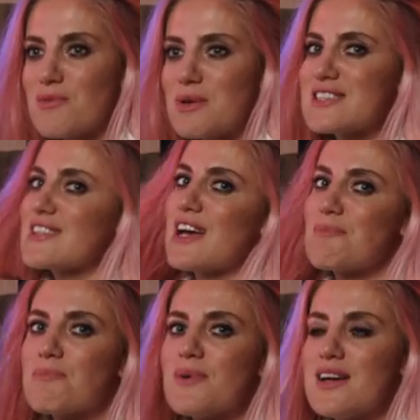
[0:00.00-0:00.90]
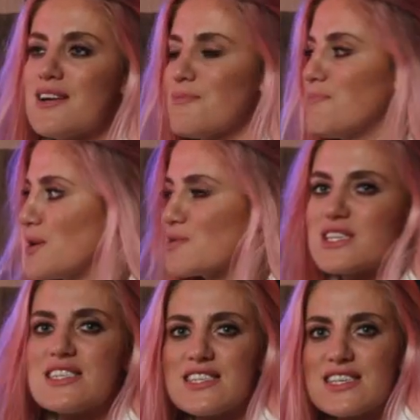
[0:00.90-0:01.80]
for me to like build
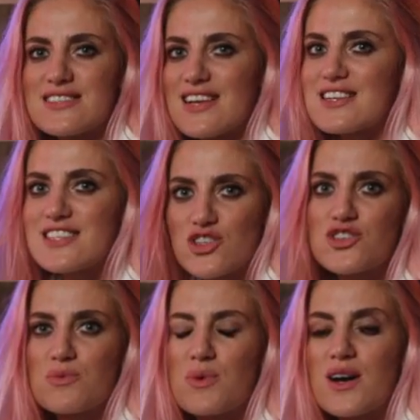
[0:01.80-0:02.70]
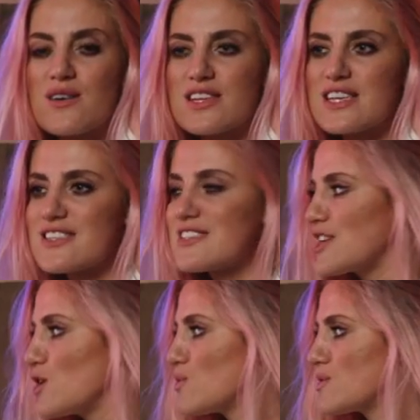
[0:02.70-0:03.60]
into this like digital world, that it
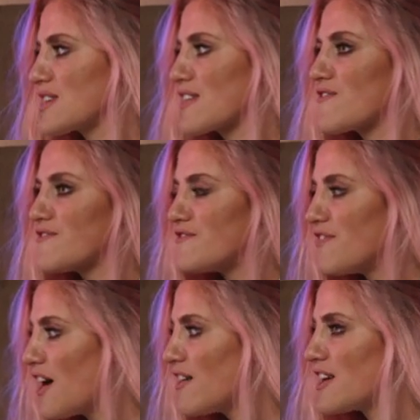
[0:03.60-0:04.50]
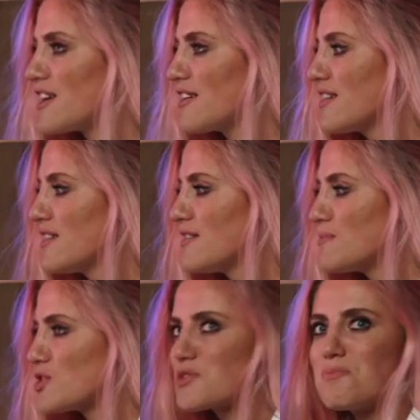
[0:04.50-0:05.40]
still was like very
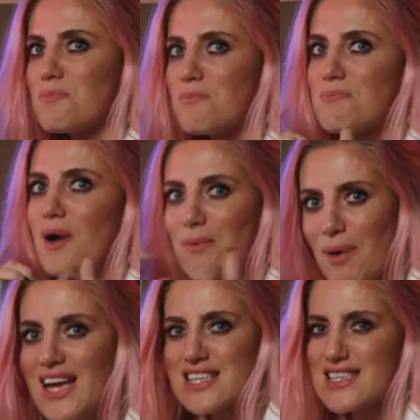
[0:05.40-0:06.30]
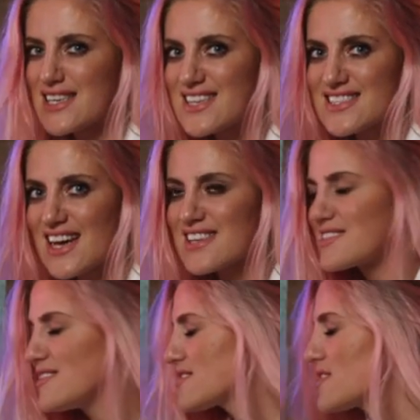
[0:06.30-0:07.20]
much my painting in its
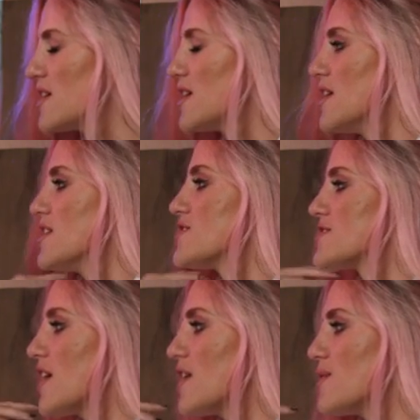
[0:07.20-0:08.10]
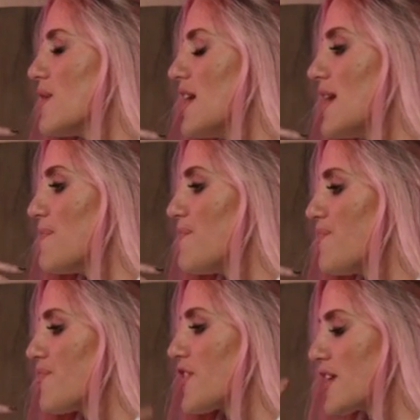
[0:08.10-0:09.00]
essence. So
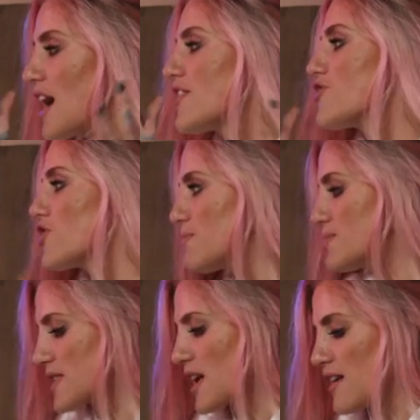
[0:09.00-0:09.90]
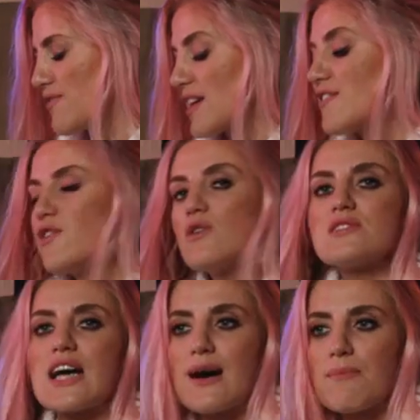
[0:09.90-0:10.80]
the drips kind of like fall
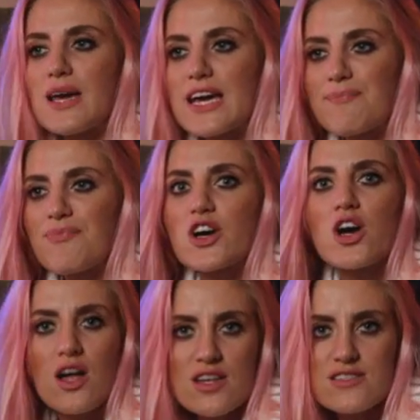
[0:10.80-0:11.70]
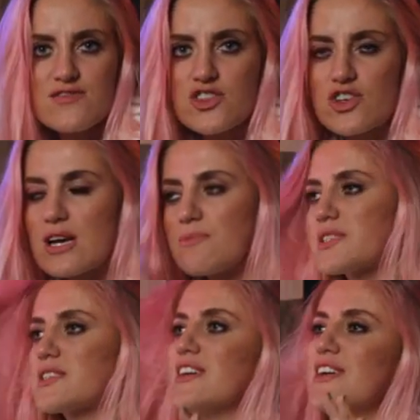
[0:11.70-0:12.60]
down me, the colors of the drips.